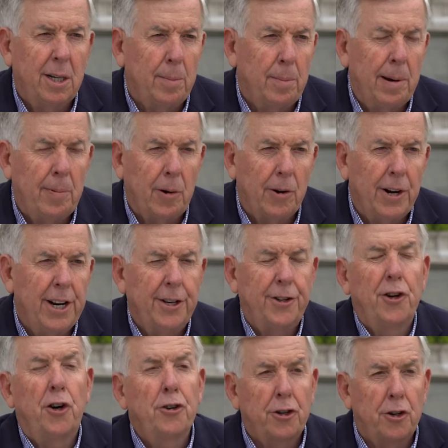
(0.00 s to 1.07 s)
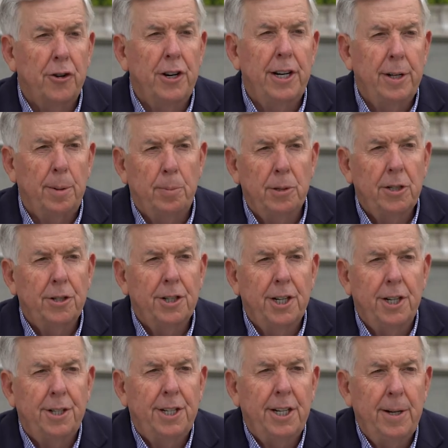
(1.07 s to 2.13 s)
that people are in, adults are in, that put
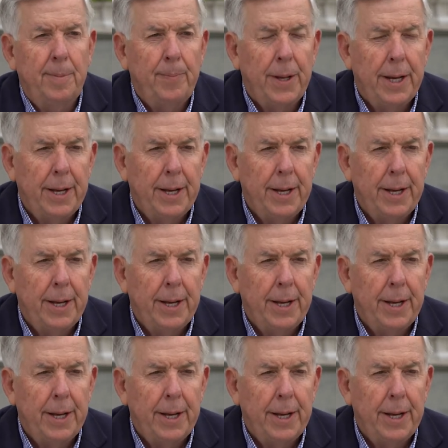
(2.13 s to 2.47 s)
themselves in.